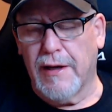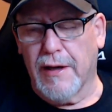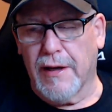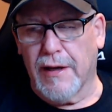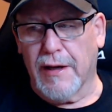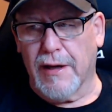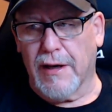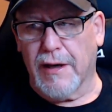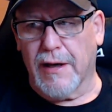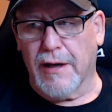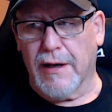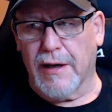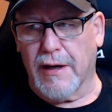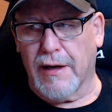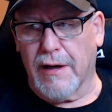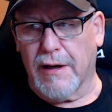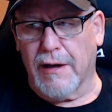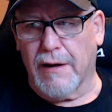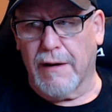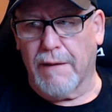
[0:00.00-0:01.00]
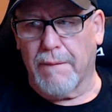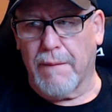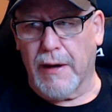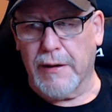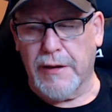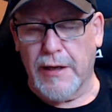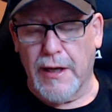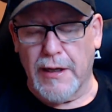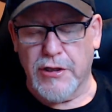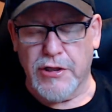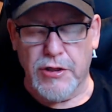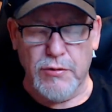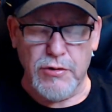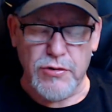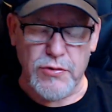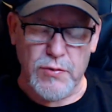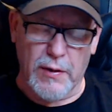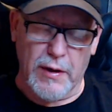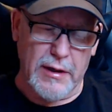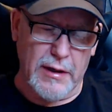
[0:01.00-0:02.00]
I think she was
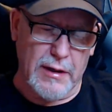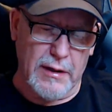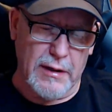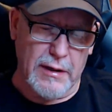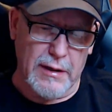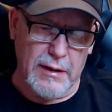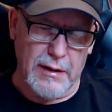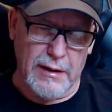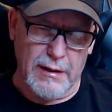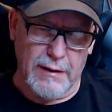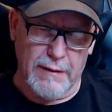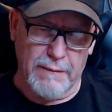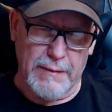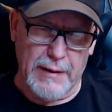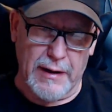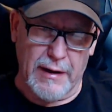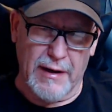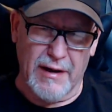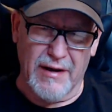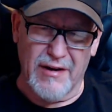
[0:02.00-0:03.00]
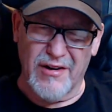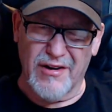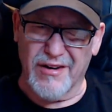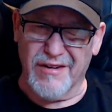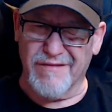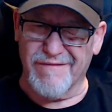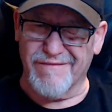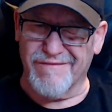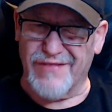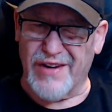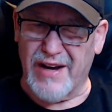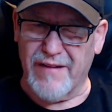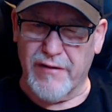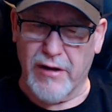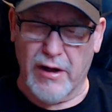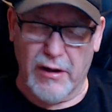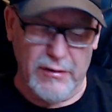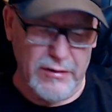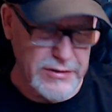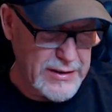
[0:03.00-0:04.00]
running about $105,
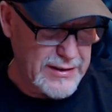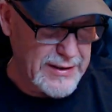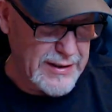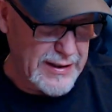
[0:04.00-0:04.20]
I think.